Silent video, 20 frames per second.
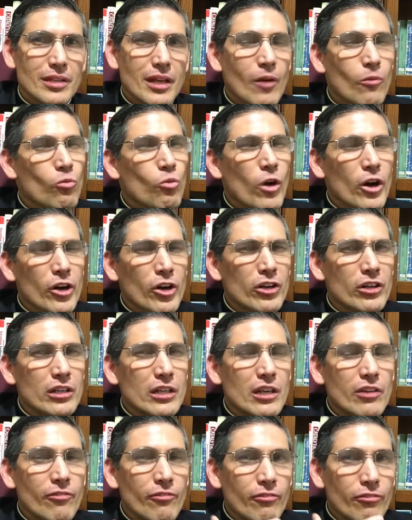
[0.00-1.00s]
and what are
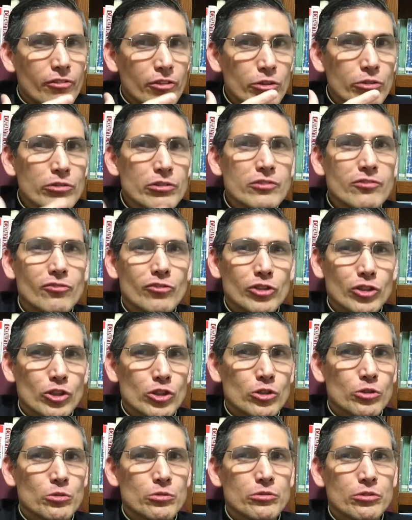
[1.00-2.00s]
infused
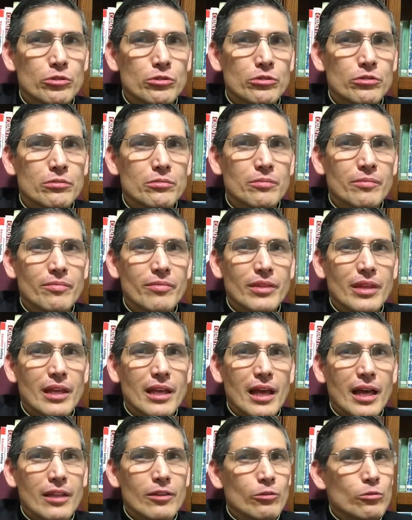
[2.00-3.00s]
virtues
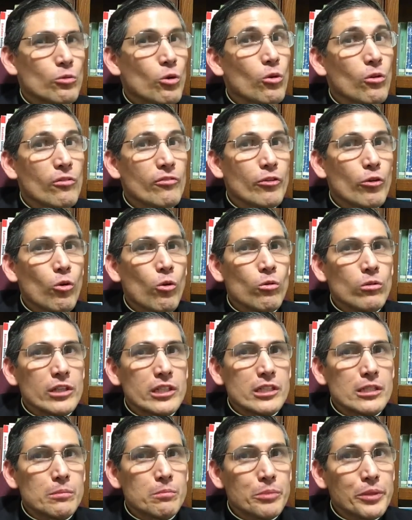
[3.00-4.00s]
and the role of the Holy
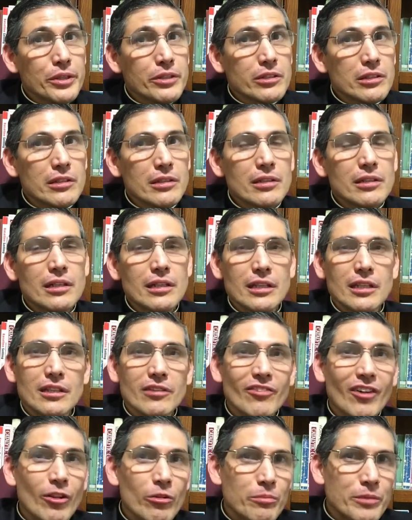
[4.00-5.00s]
Spirit in the
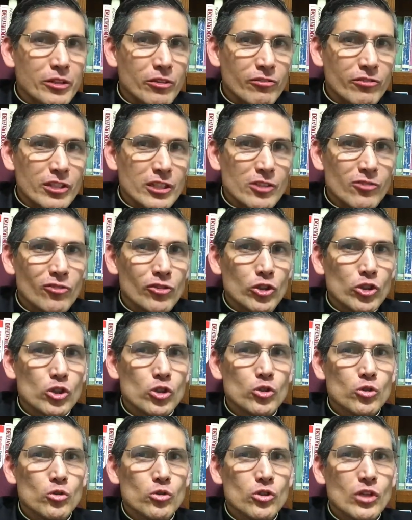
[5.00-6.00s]
development of these
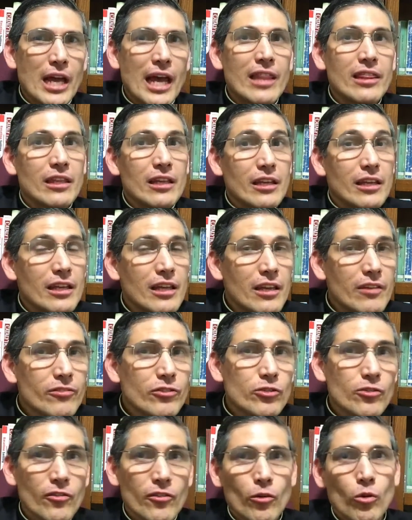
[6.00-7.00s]
virtues and the
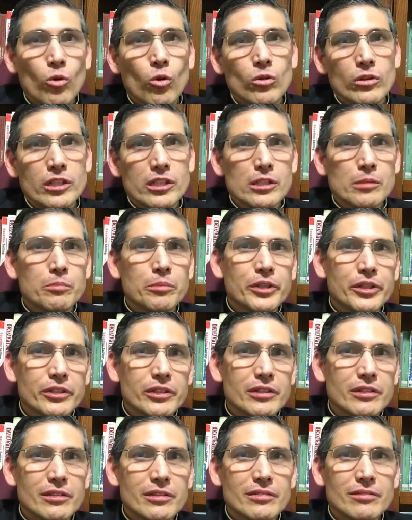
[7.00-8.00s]
gifts of the Holy
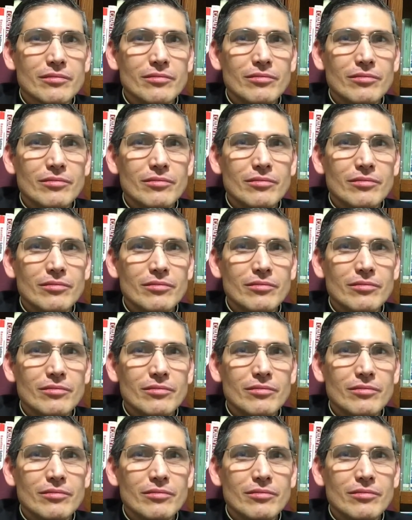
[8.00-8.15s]
Spirit.